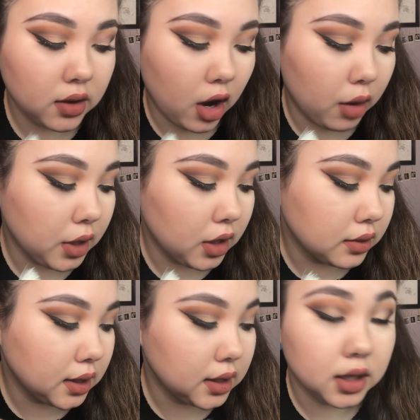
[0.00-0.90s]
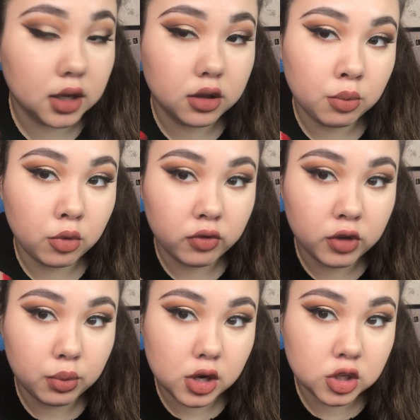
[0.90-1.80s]
I'll be using another
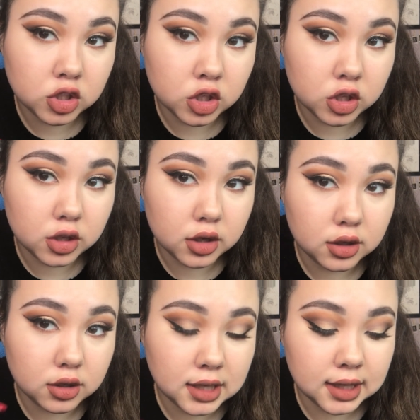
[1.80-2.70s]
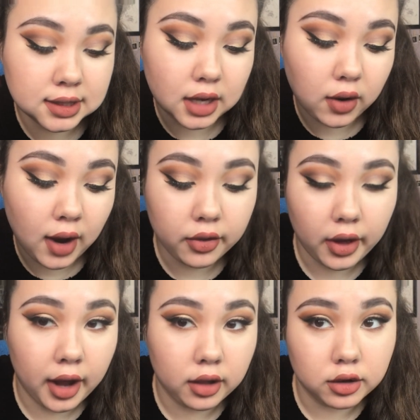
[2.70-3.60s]
Morphe brush to test out how the
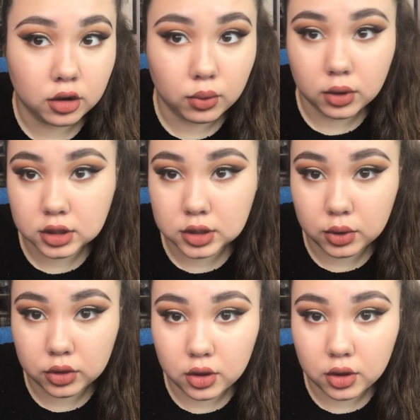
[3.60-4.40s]
highlighter works with